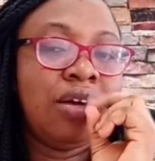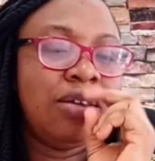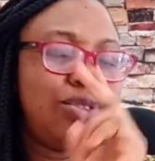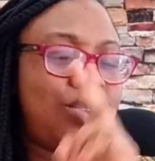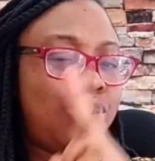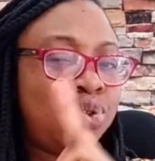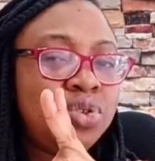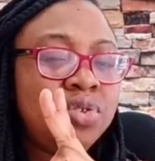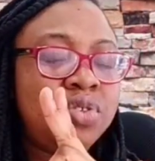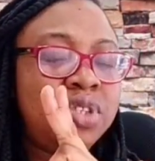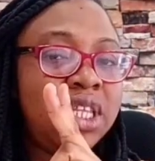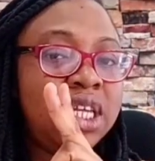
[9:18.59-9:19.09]

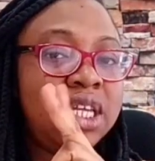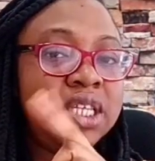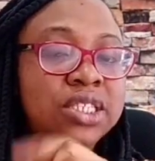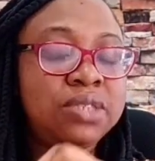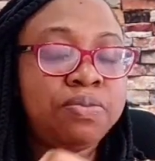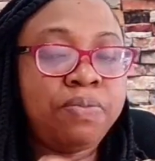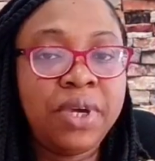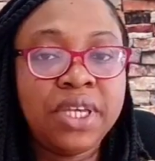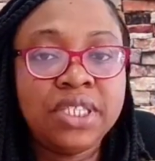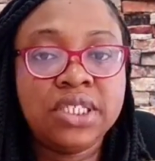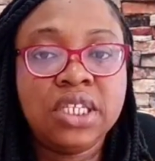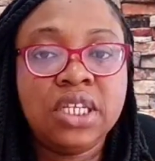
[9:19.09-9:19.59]
Two things
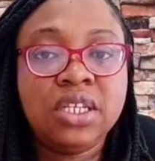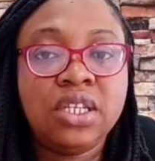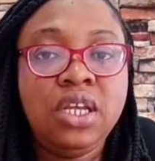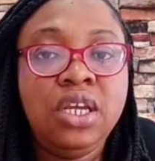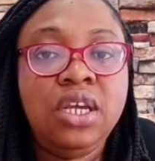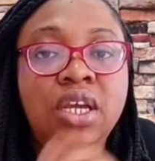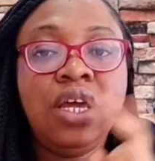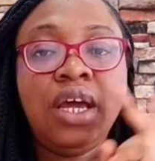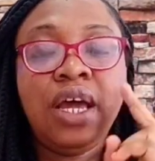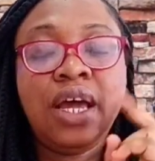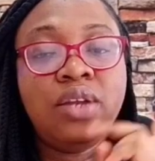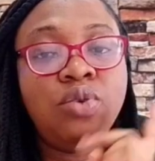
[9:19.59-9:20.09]

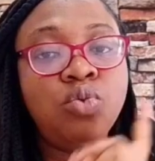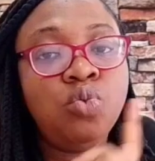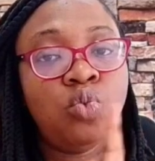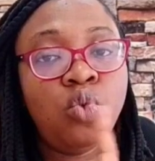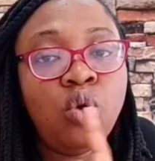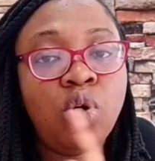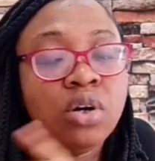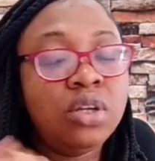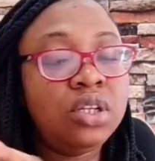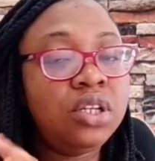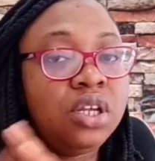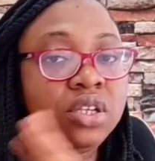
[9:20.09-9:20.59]
basically, and
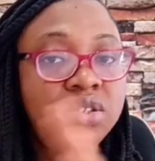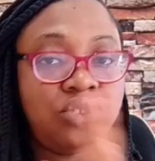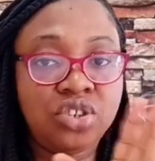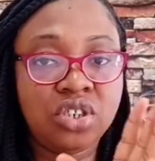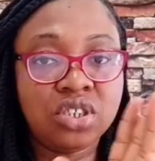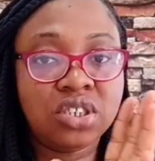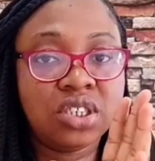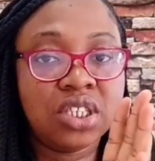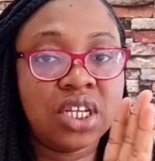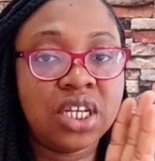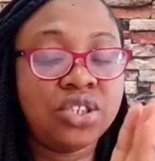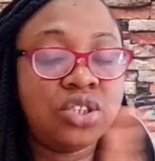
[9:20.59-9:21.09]
one is
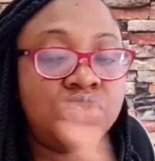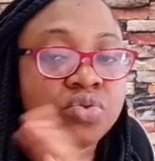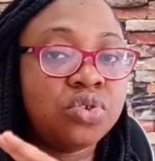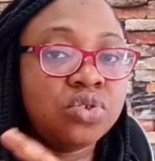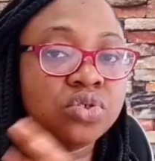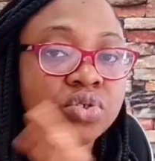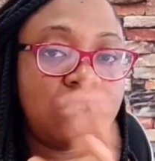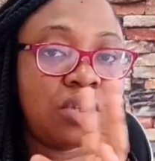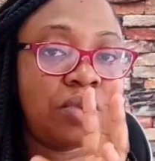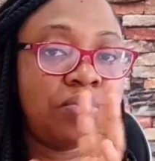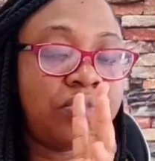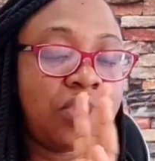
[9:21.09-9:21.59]
just natural,
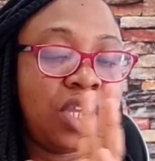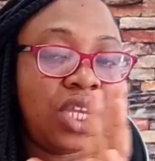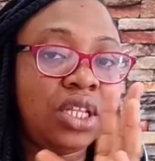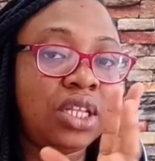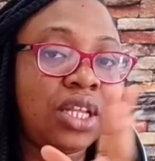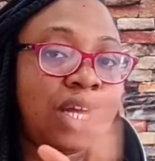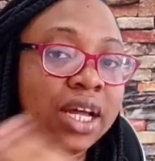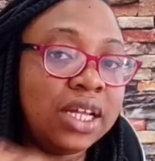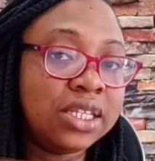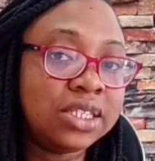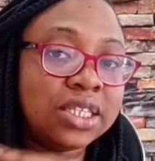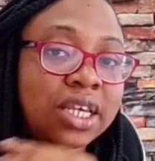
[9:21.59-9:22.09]
something
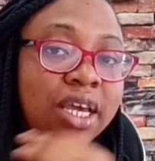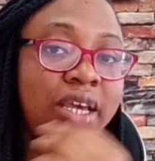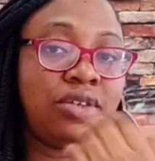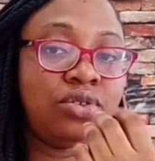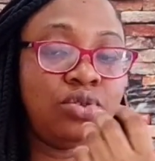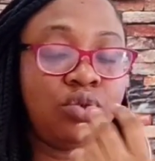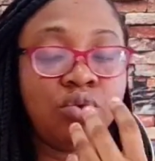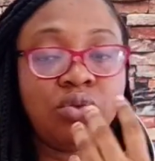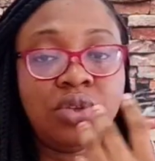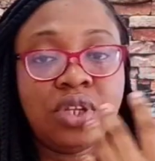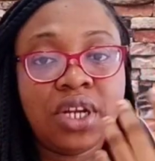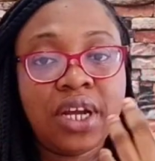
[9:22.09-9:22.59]
that I
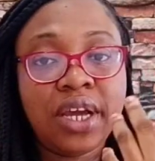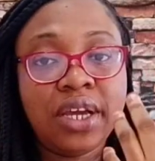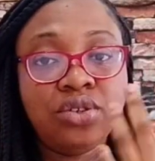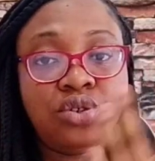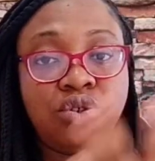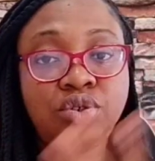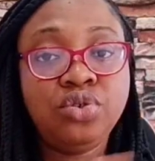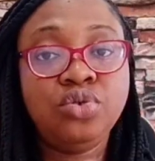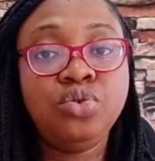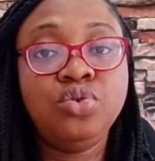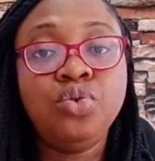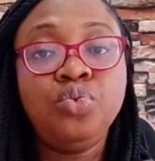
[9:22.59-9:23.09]
know that I
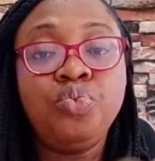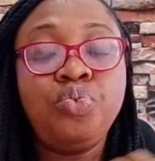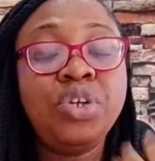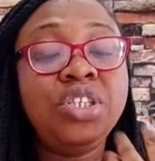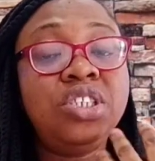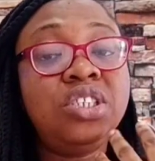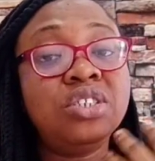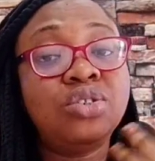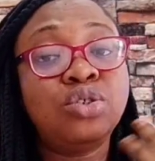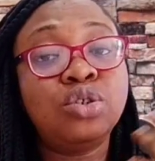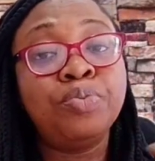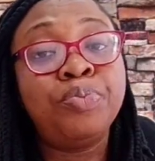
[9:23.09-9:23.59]
do,
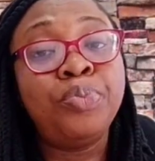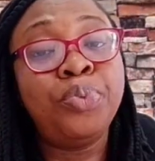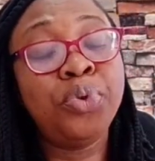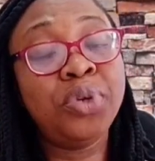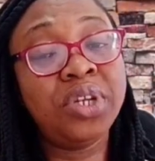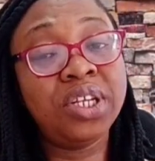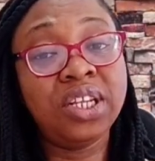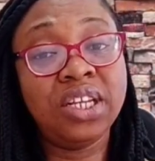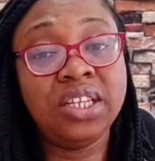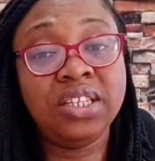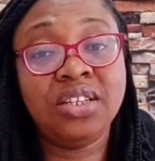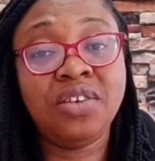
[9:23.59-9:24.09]
which is to put
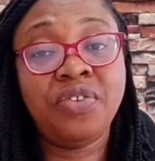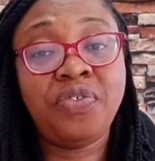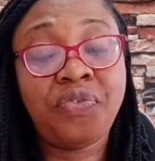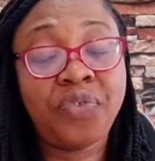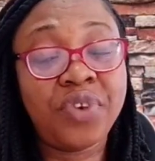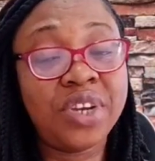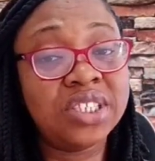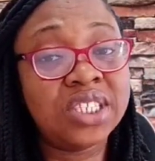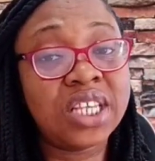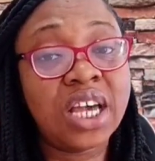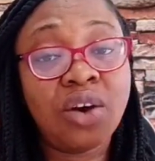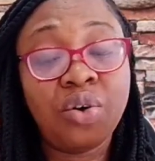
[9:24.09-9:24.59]
it in the
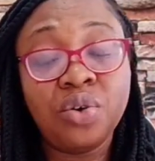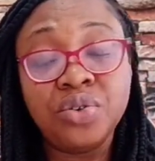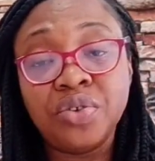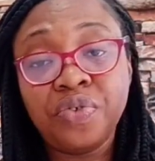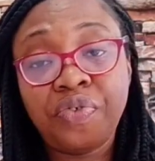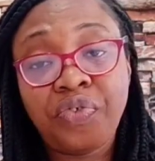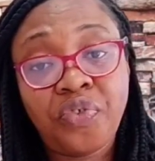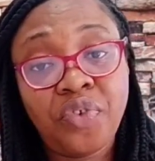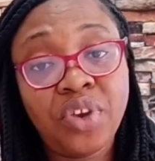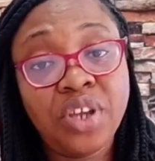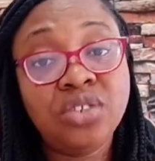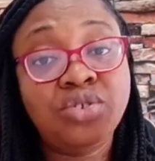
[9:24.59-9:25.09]
freezer or the
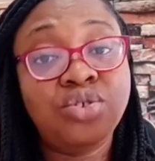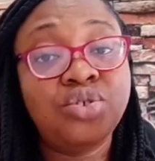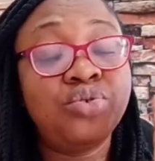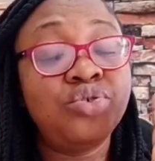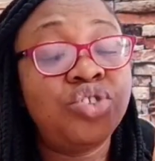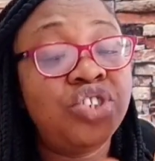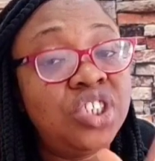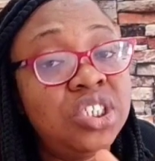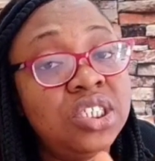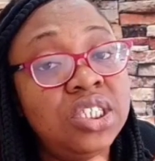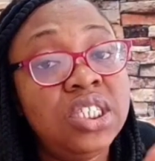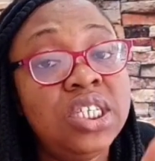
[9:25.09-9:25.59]
fridge
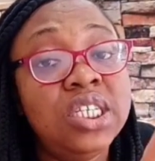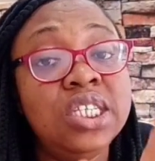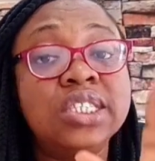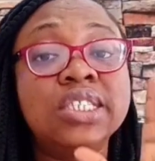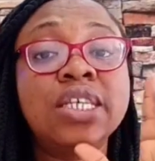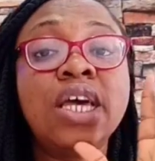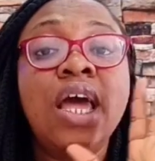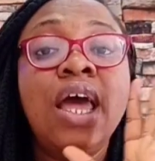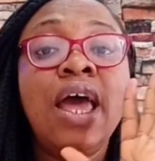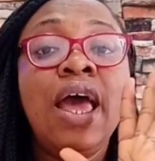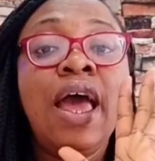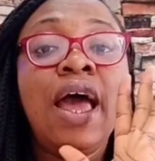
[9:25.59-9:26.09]
to chill
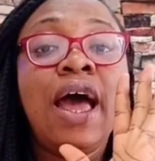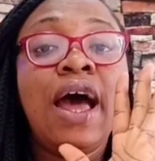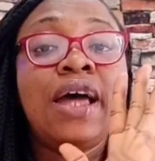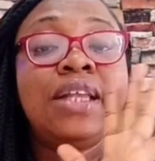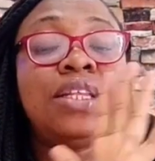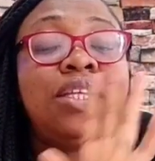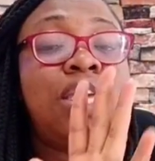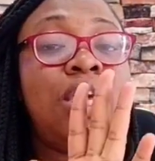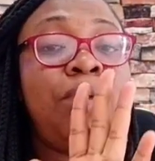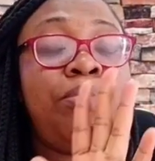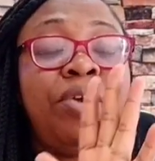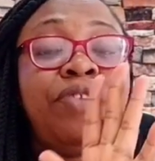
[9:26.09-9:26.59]
it
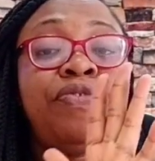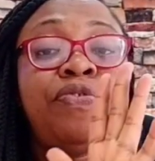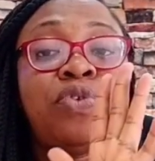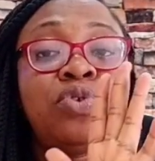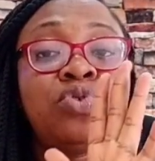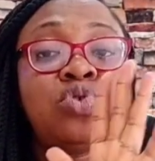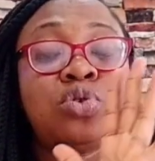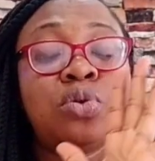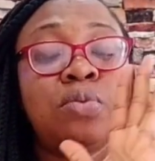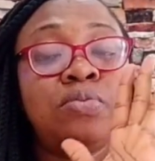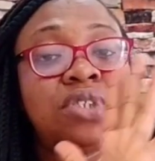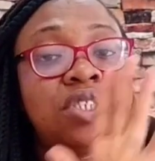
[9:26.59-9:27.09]
and keep it for
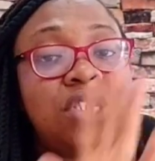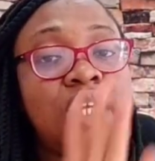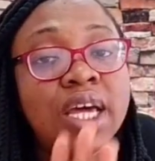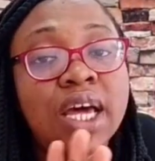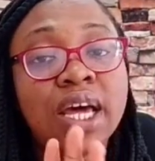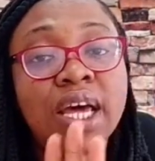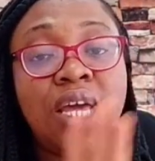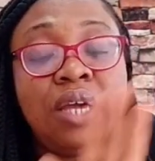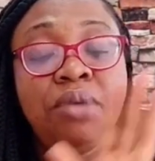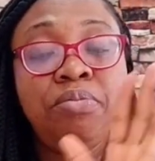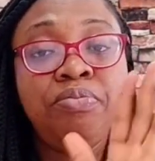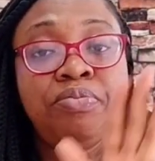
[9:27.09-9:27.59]
some
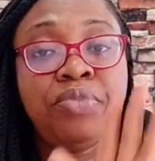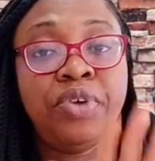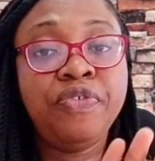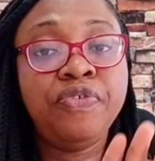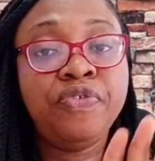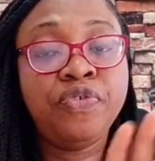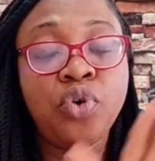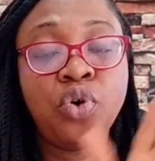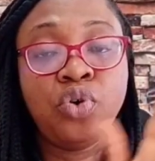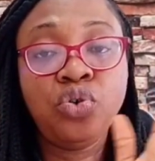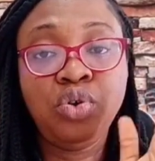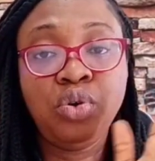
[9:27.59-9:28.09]
time
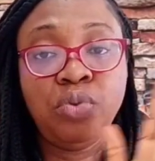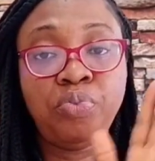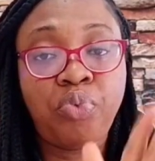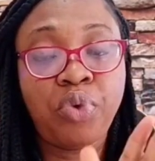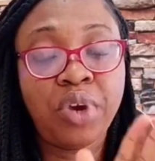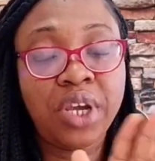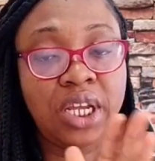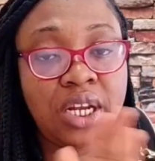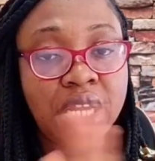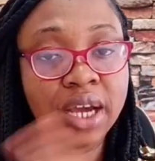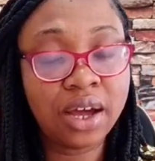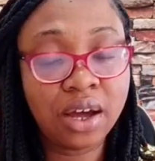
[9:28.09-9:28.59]
before you
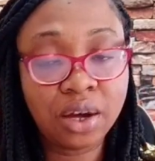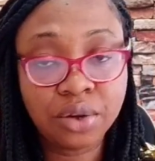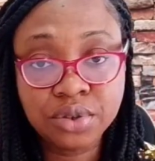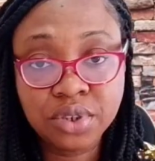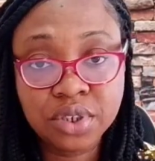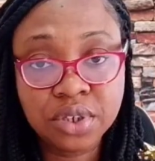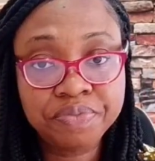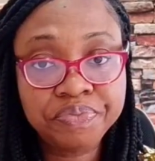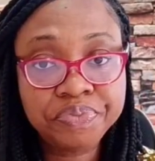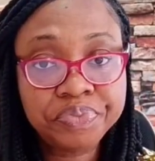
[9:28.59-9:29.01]
bring it out